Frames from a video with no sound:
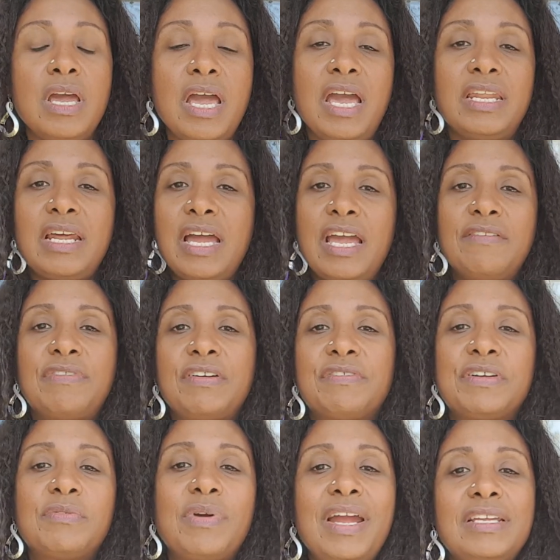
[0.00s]
And I have
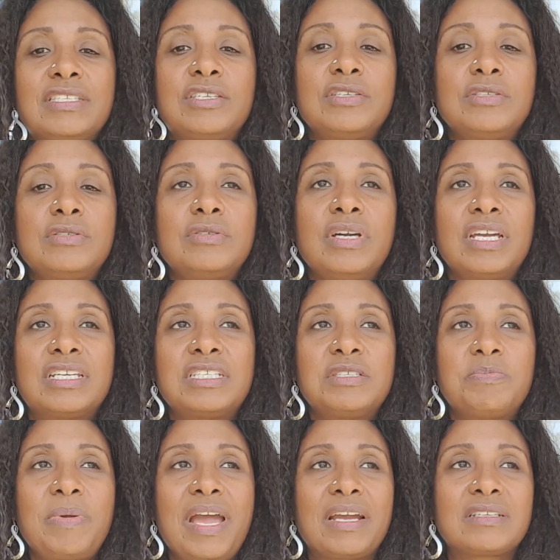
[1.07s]
every right to
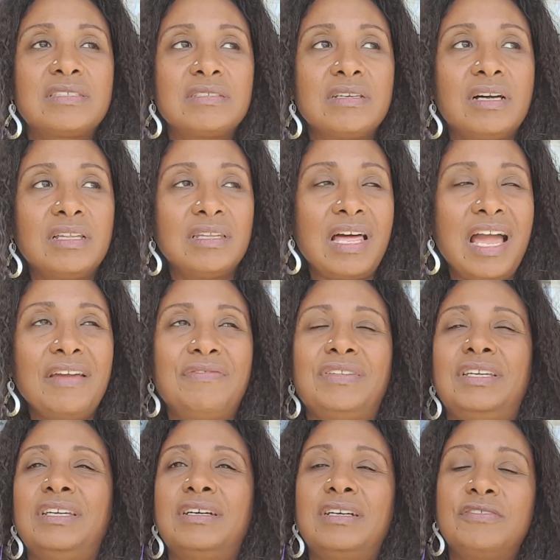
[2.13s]
expect a
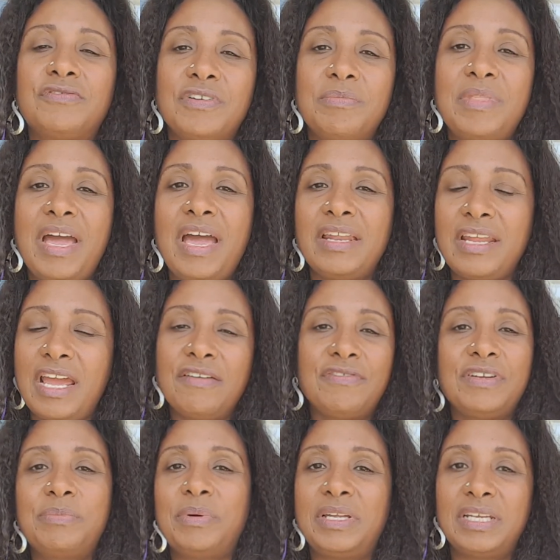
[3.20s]
livelihood from that.
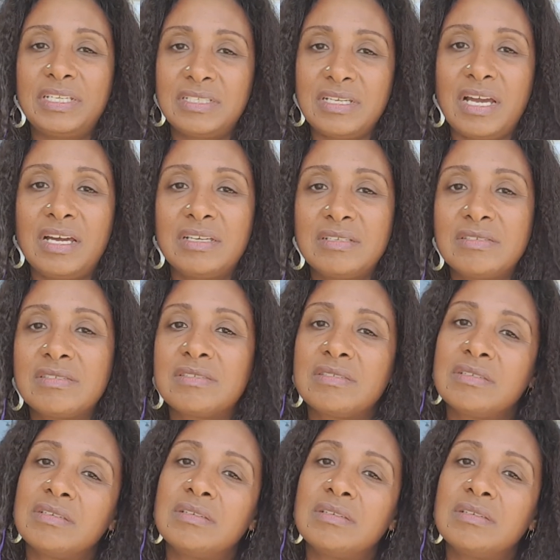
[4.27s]
Everybody does,